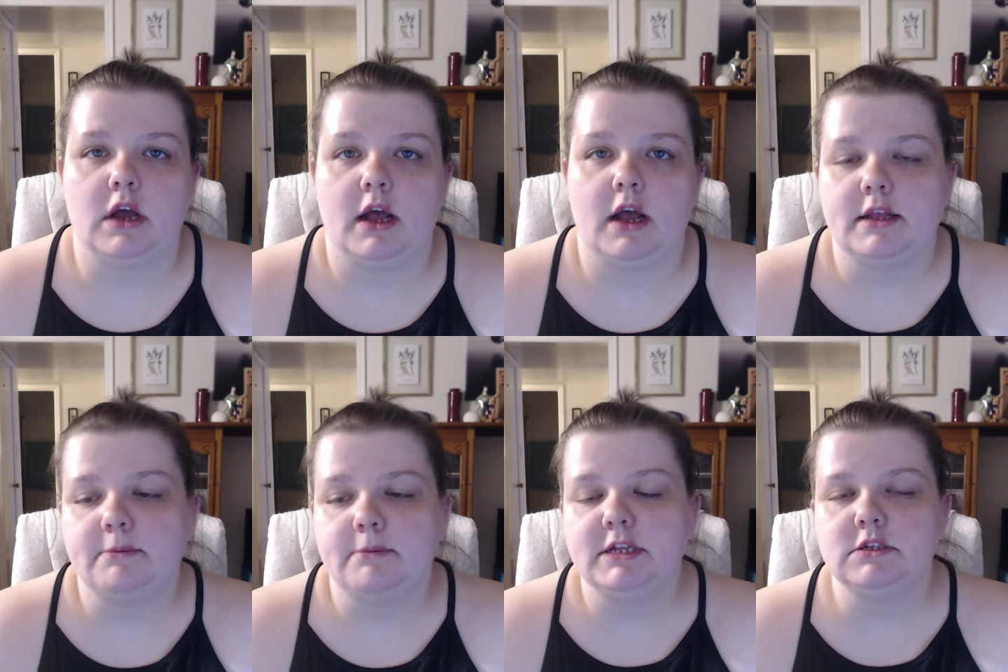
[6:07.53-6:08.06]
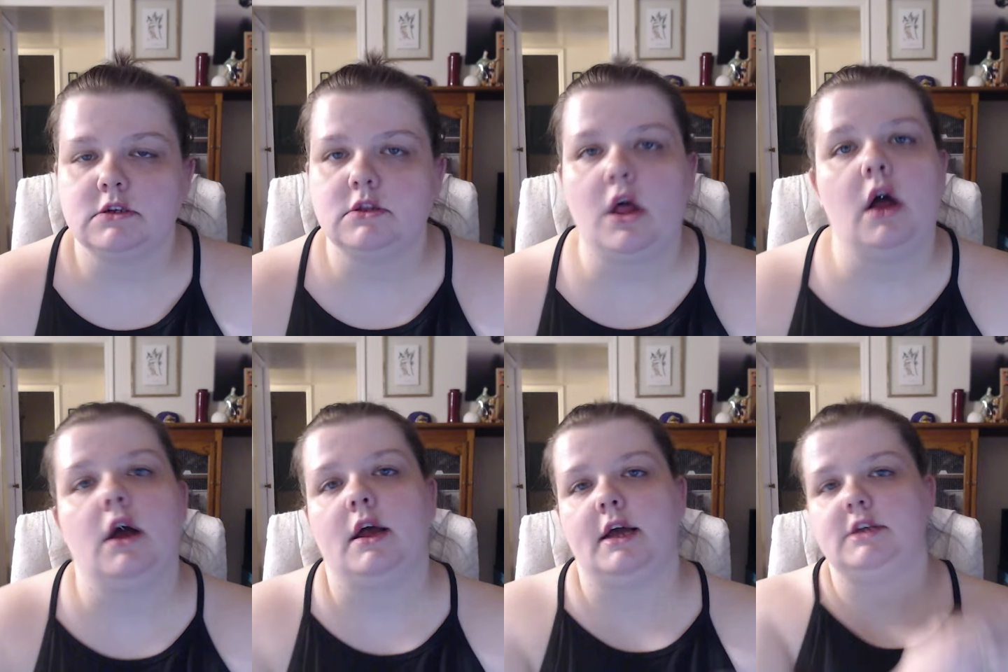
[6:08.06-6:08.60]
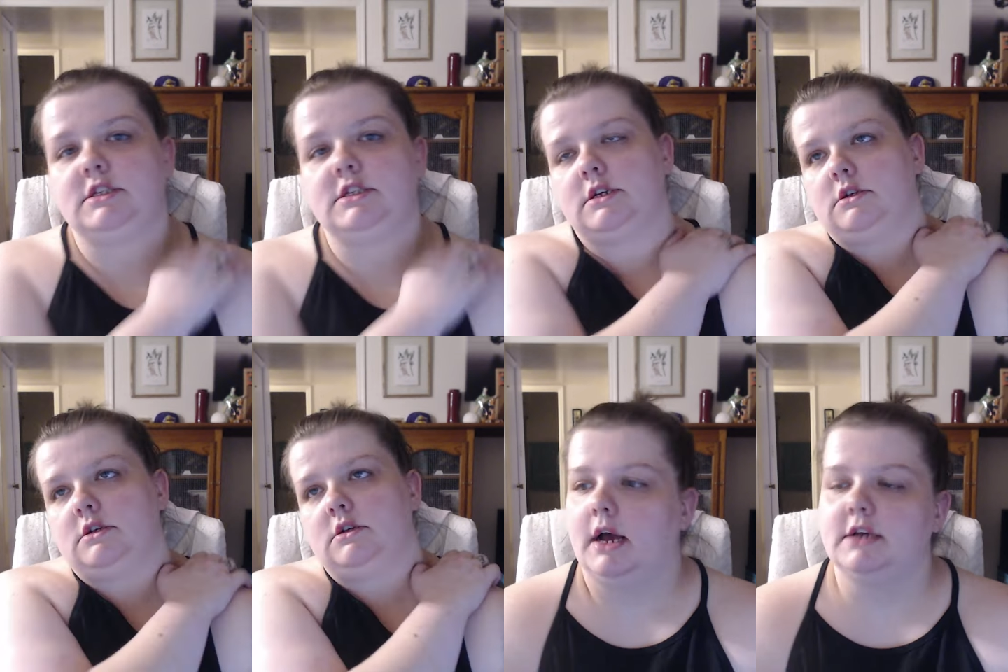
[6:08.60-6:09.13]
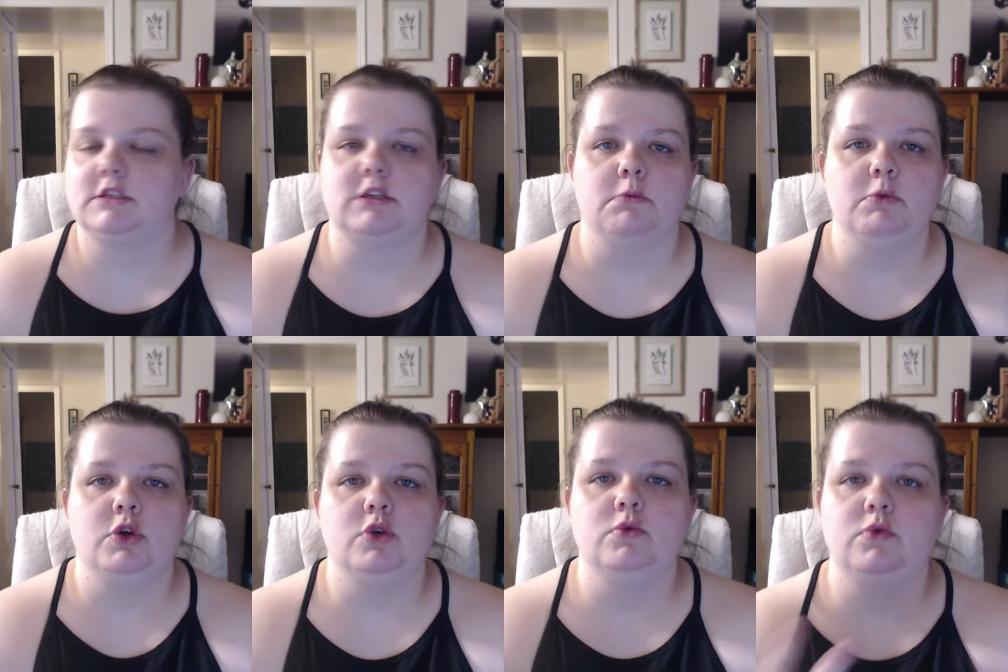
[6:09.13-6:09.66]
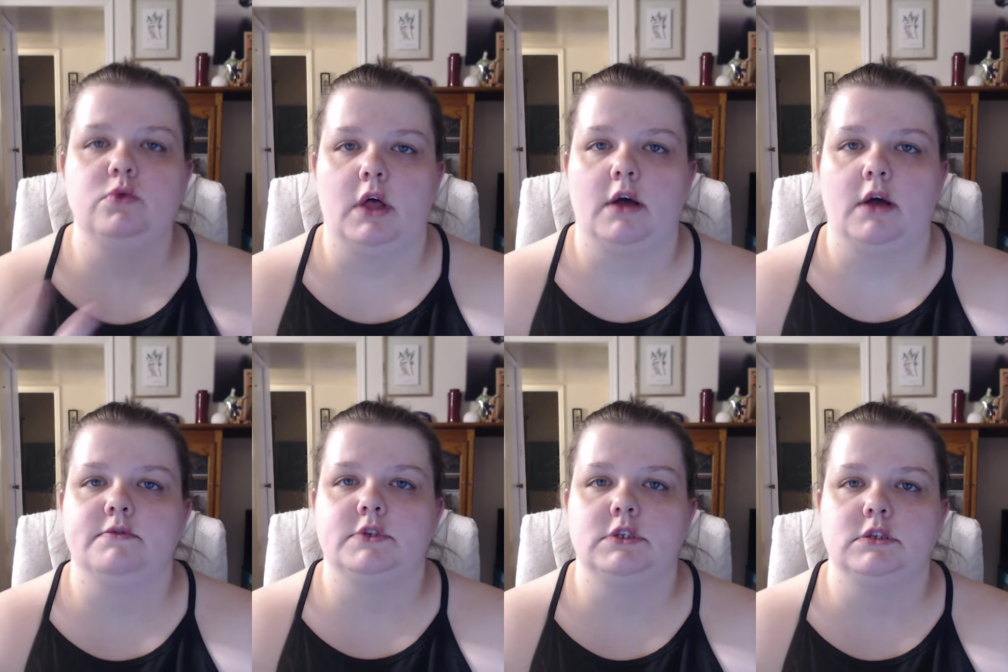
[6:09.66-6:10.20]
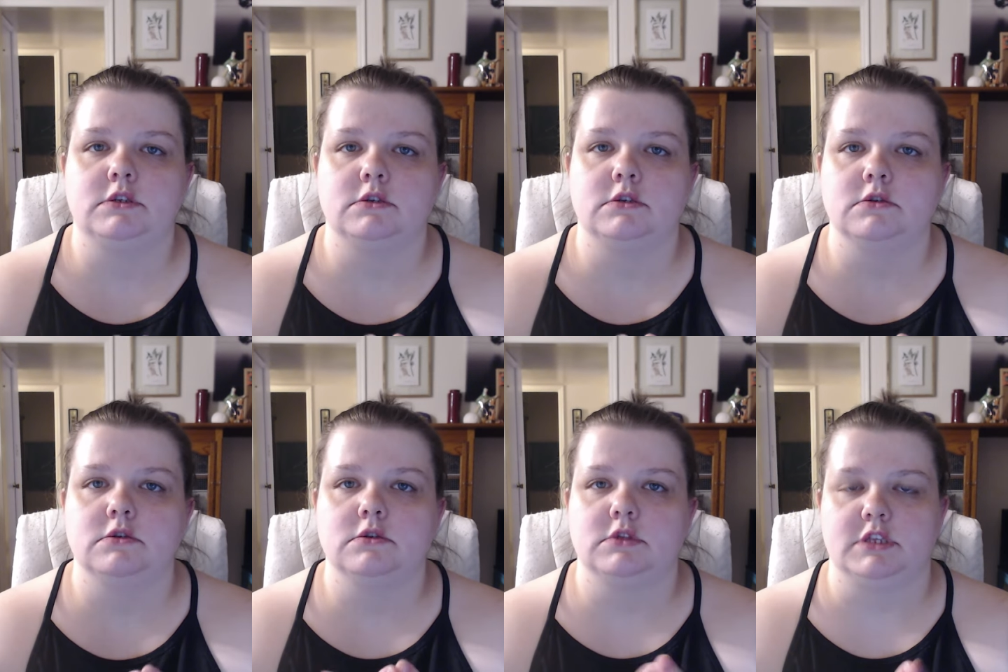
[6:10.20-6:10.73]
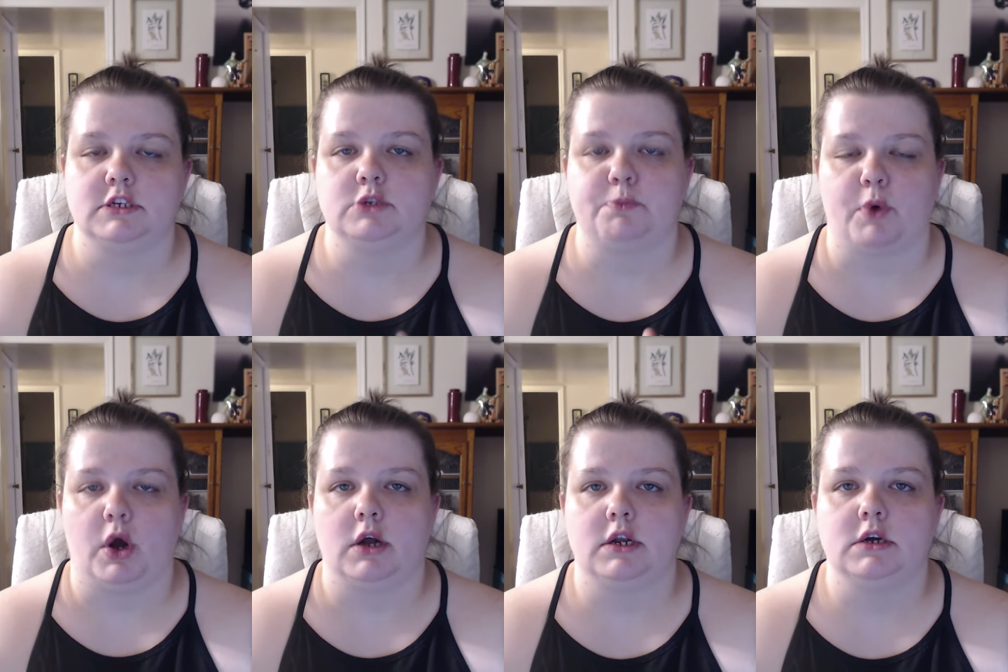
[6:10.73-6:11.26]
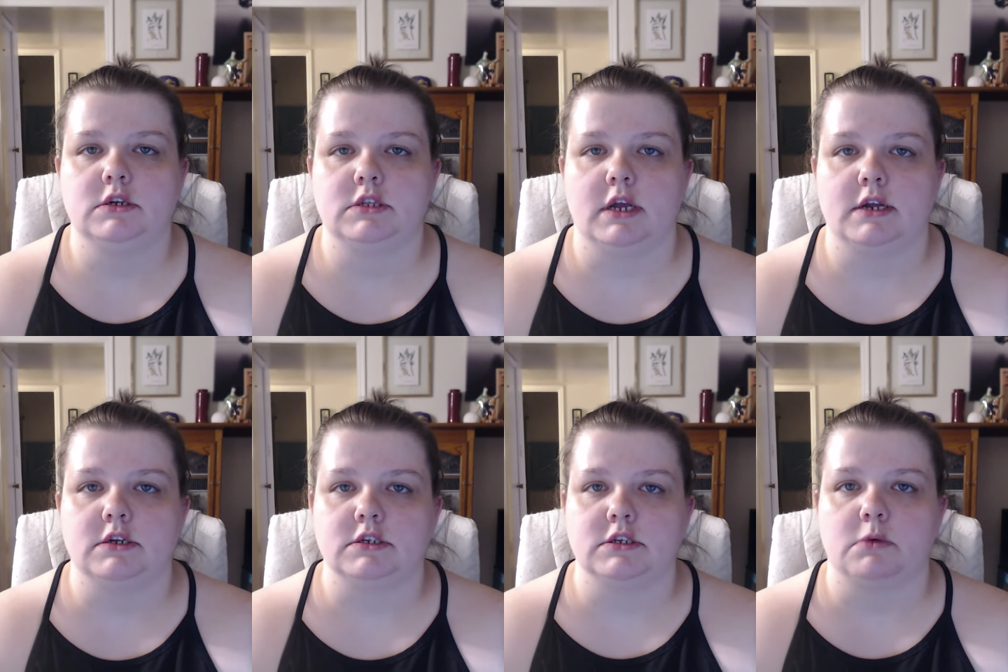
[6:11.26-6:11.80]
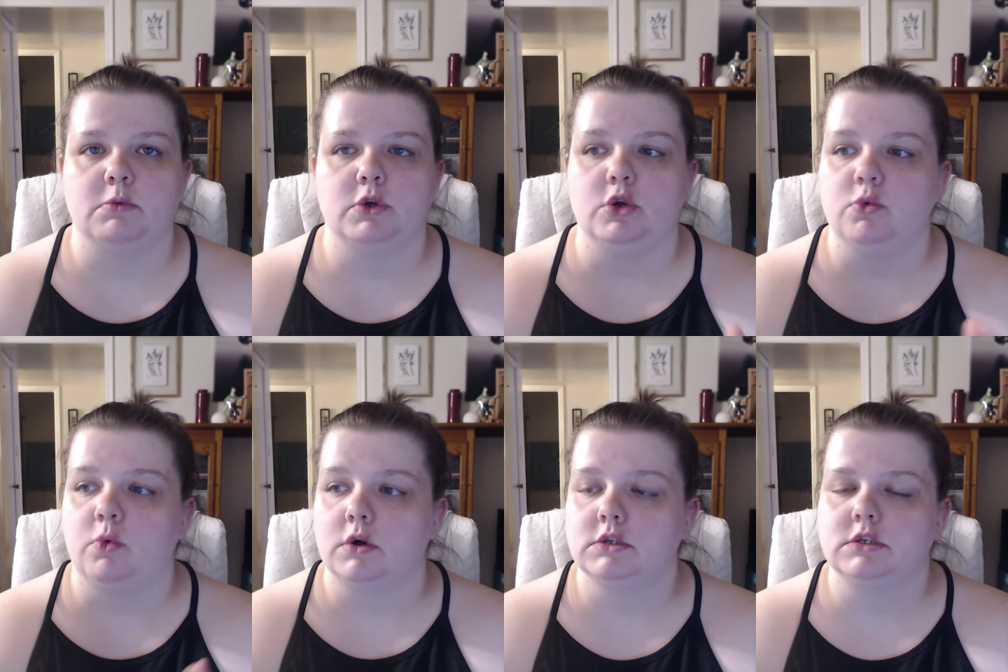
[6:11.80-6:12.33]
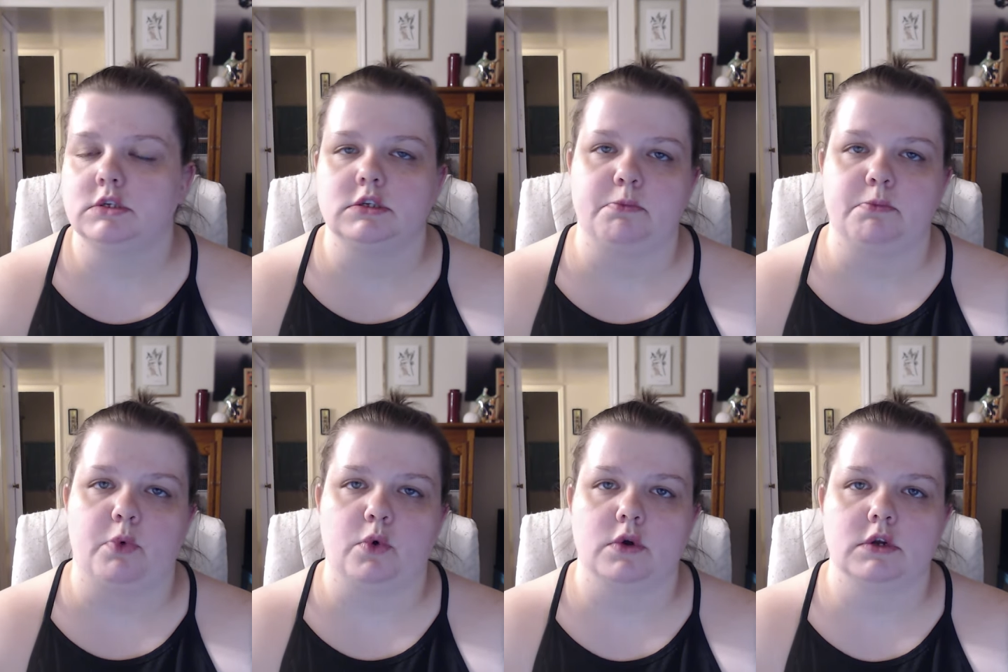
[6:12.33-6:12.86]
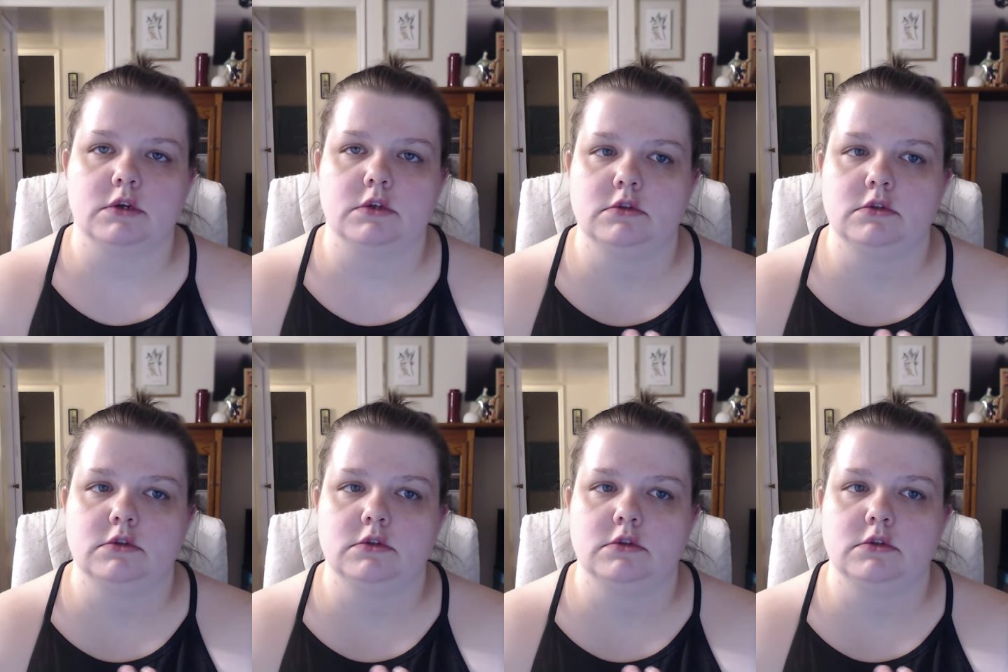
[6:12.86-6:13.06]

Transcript: And that means a lot. As someone who loves this product and as someone who wants to support